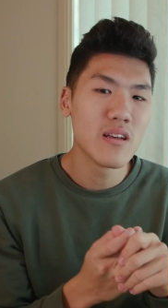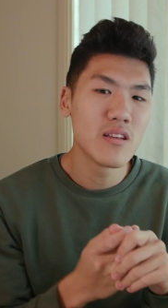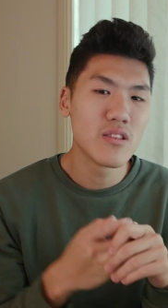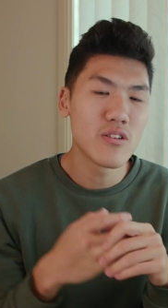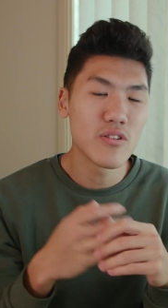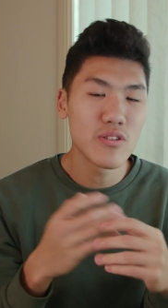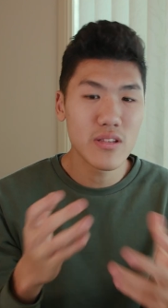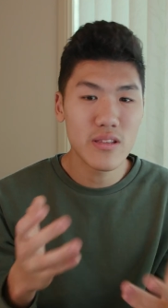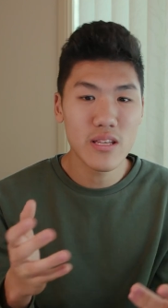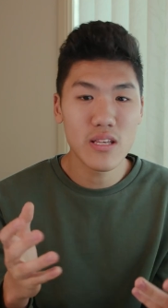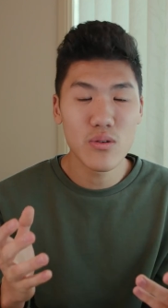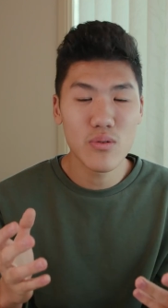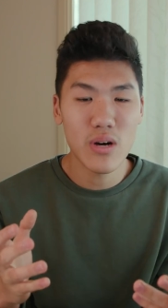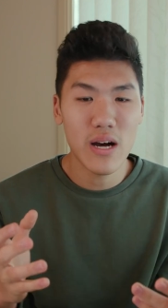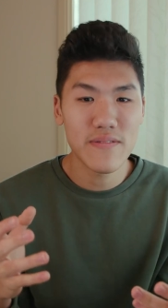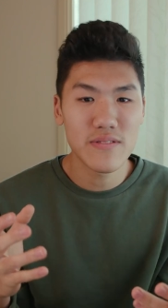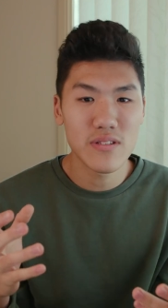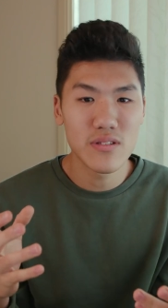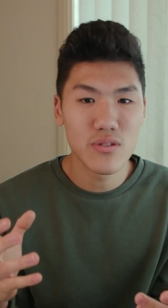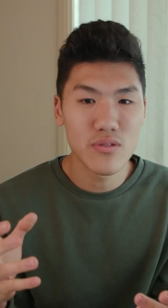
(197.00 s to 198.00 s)
The only thing you
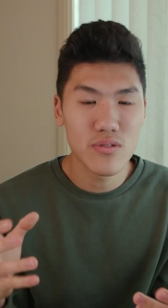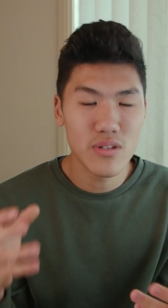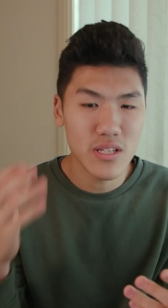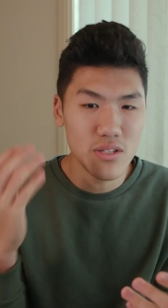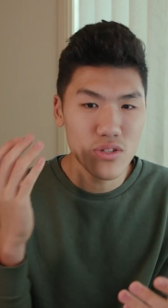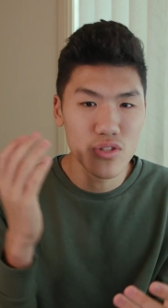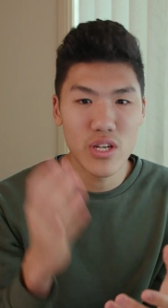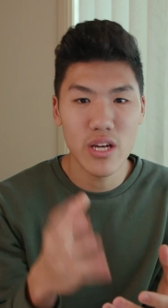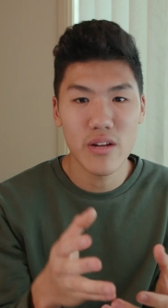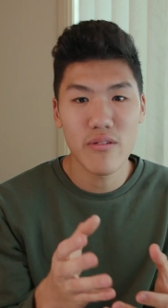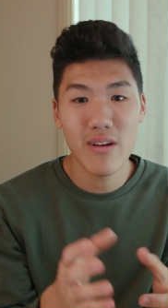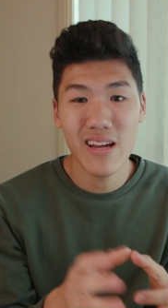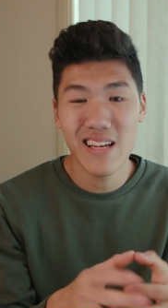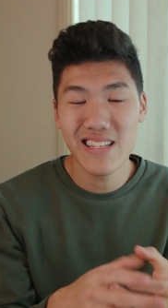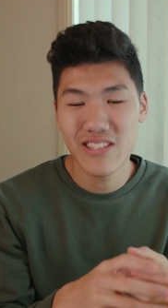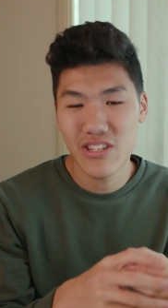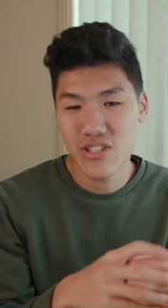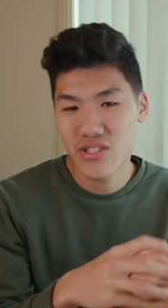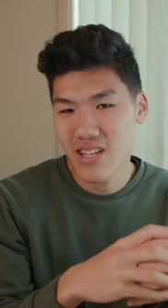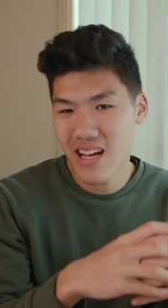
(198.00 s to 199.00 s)
have to do is
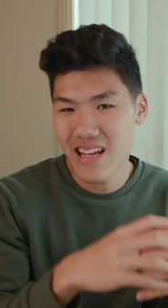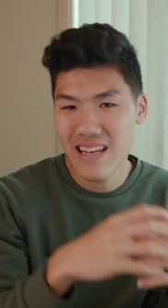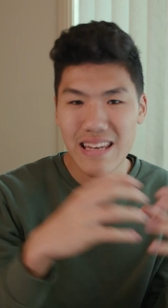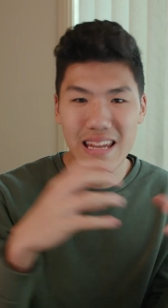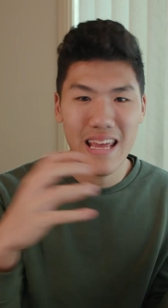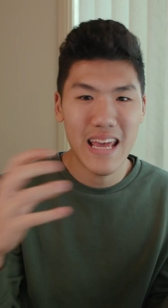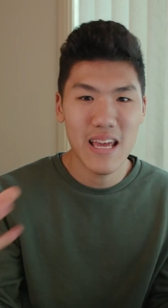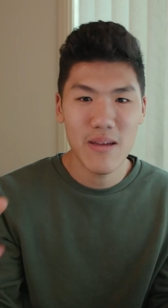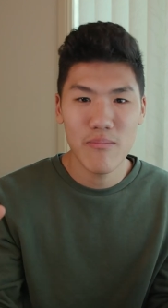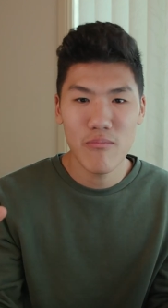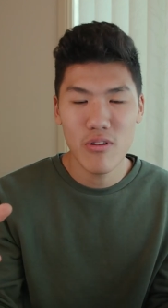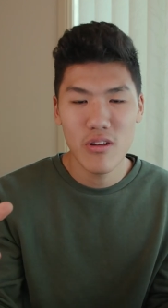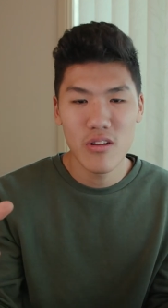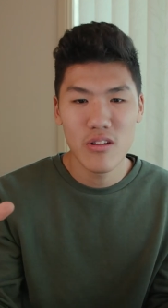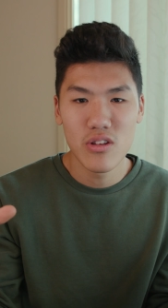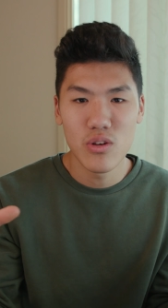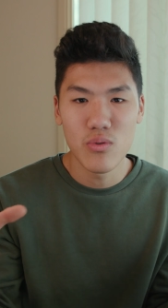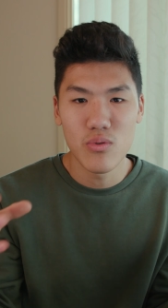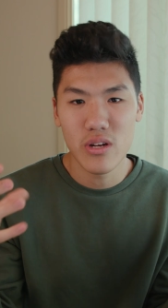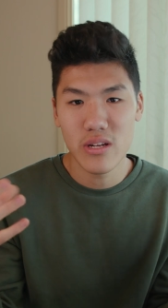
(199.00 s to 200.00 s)
generate just a name
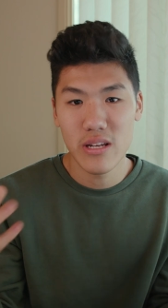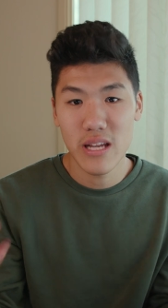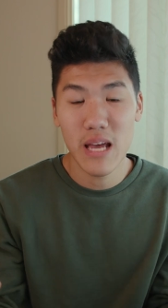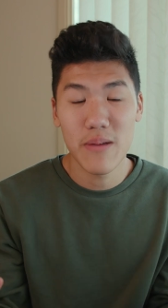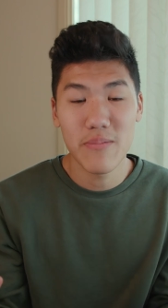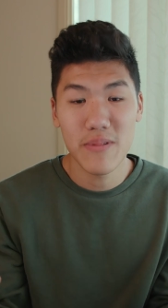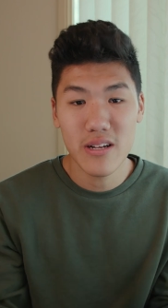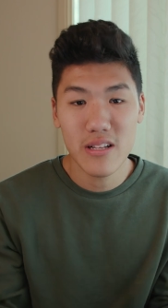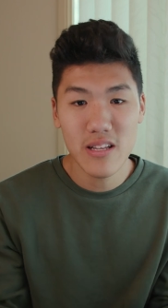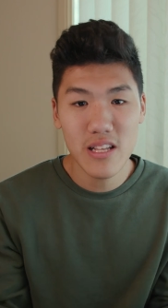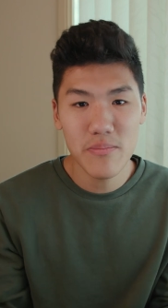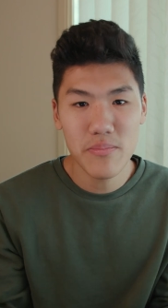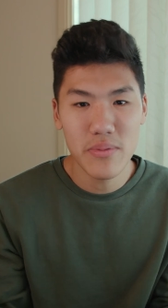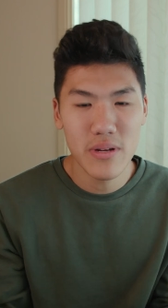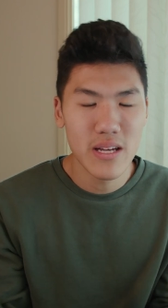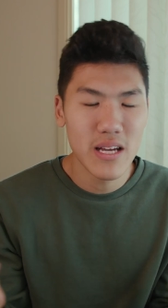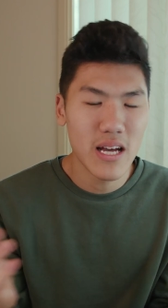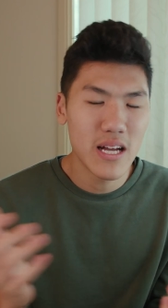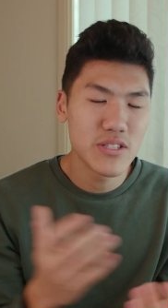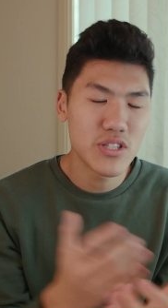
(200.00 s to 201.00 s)
you want to name the clip,
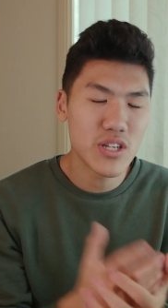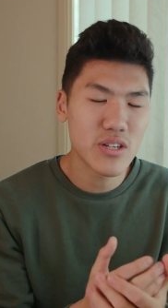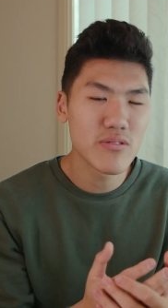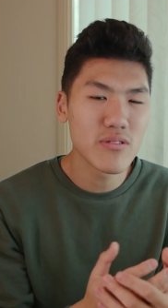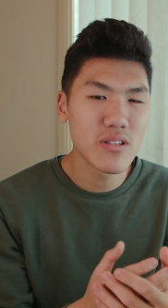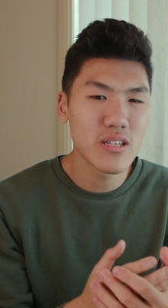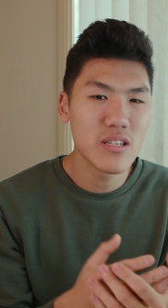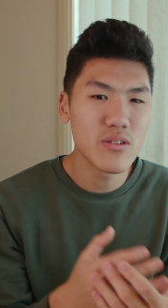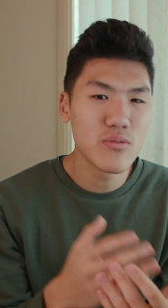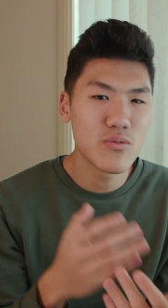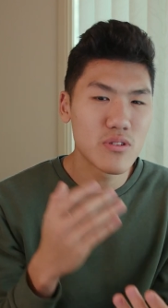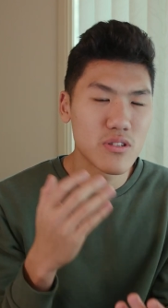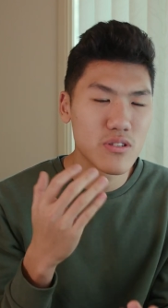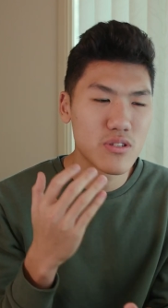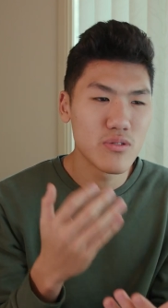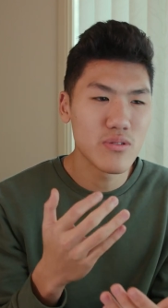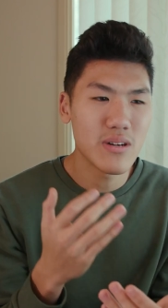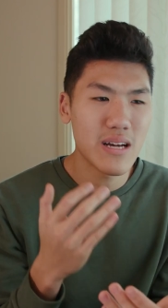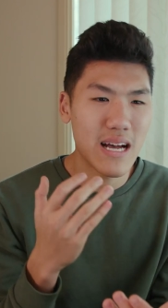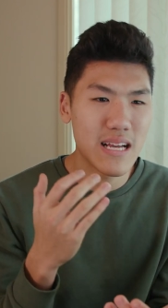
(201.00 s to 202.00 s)
and generally you want to
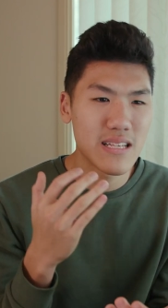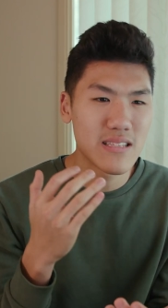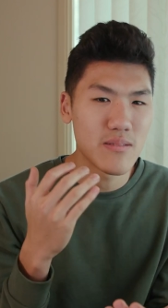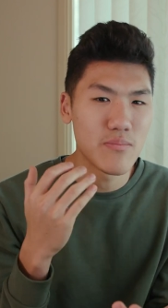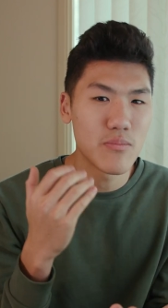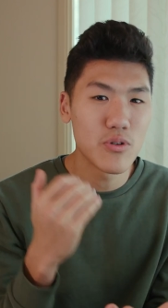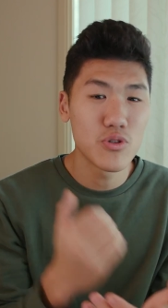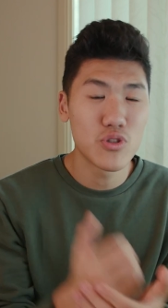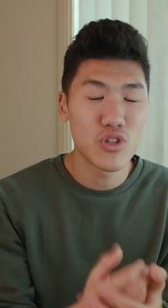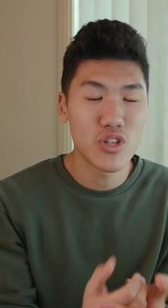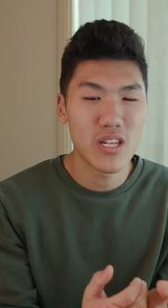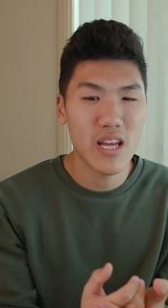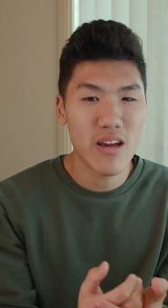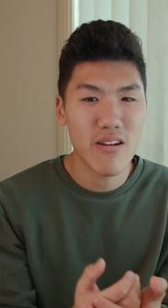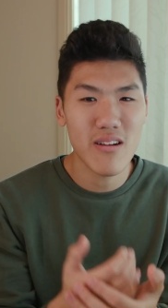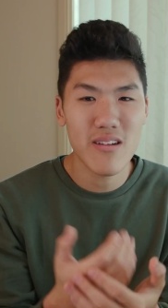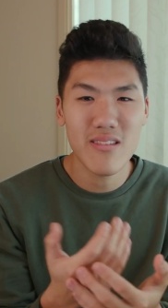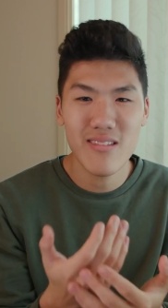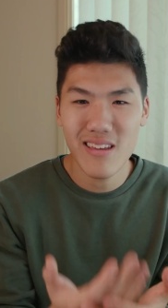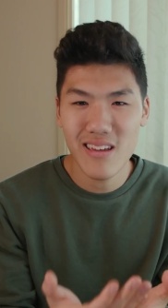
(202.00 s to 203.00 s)
do it as the most
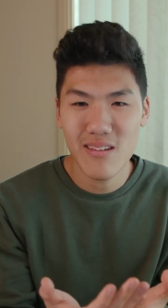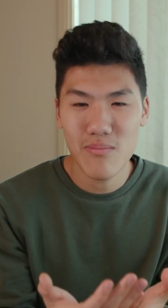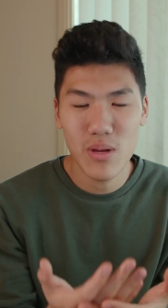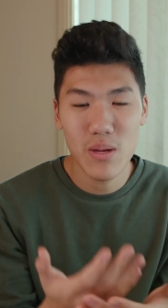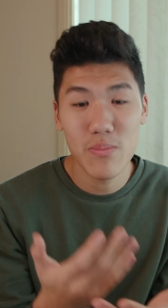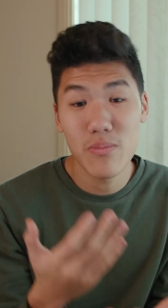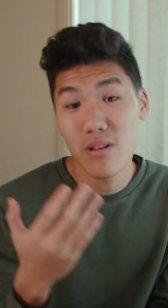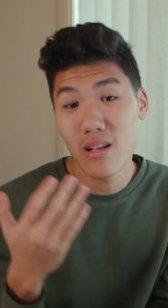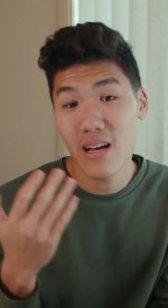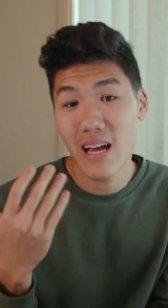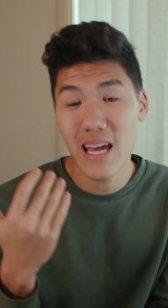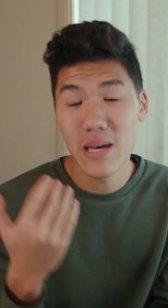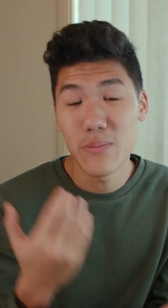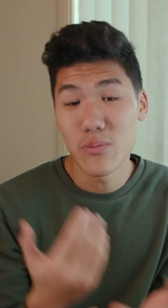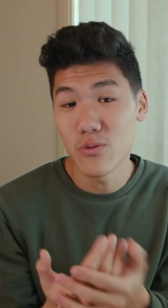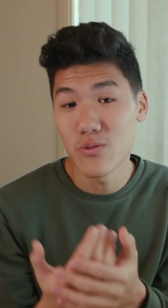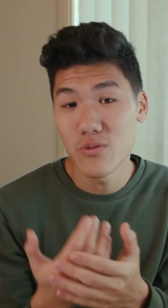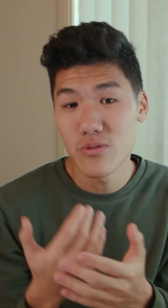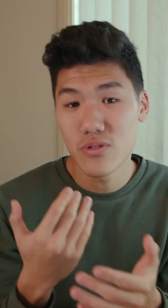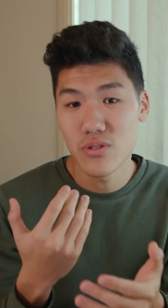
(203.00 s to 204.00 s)
generic thing people are
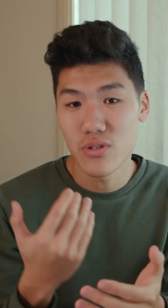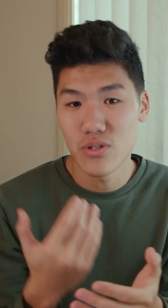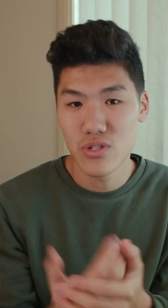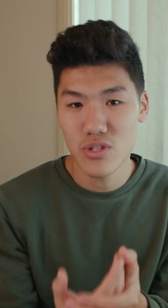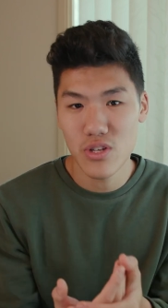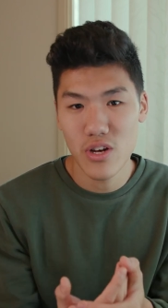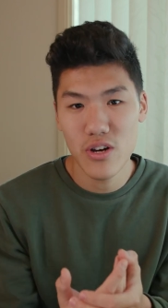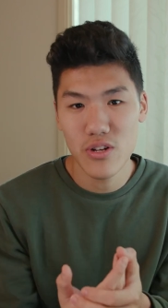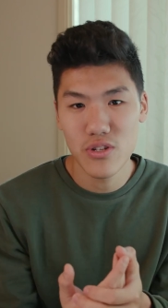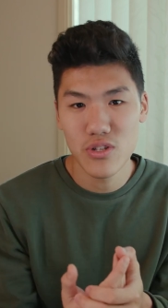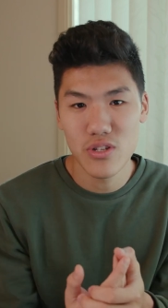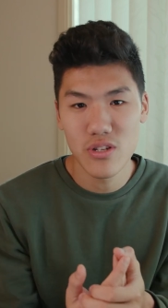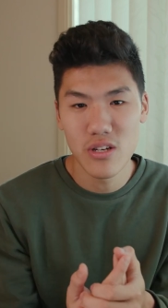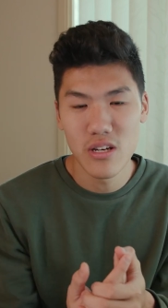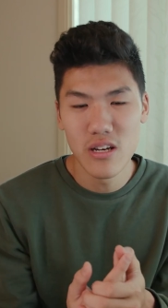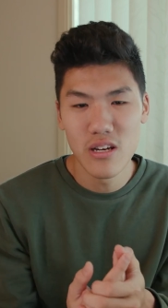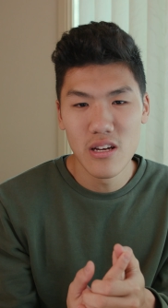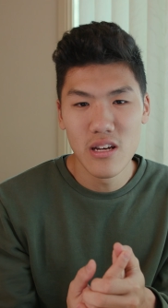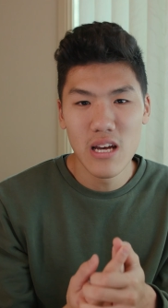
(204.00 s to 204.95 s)
able to search.